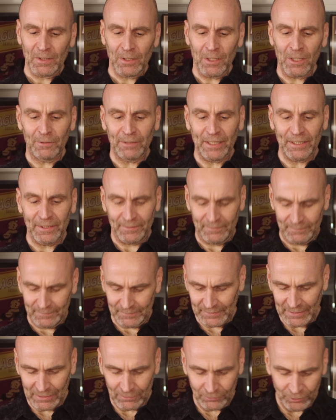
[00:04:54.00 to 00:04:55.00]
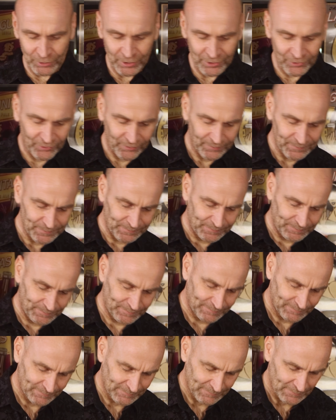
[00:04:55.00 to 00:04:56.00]
Alright, that'll do us.
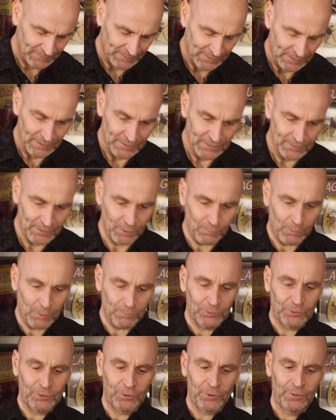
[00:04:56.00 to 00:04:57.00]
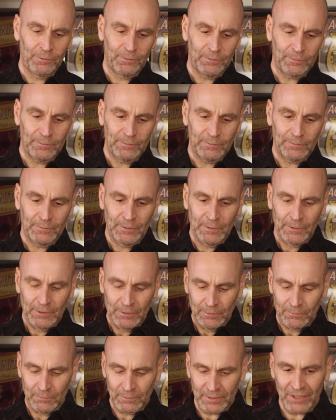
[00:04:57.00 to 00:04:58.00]
Now what we'll do,
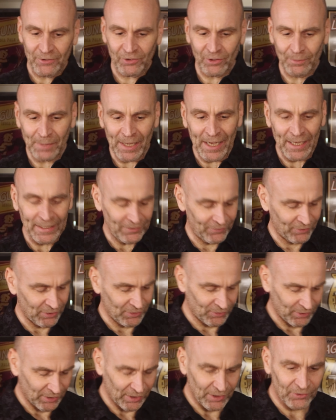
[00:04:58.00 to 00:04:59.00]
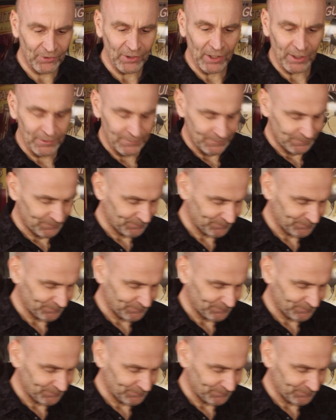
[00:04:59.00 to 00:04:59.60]
we'll get some ice into this now.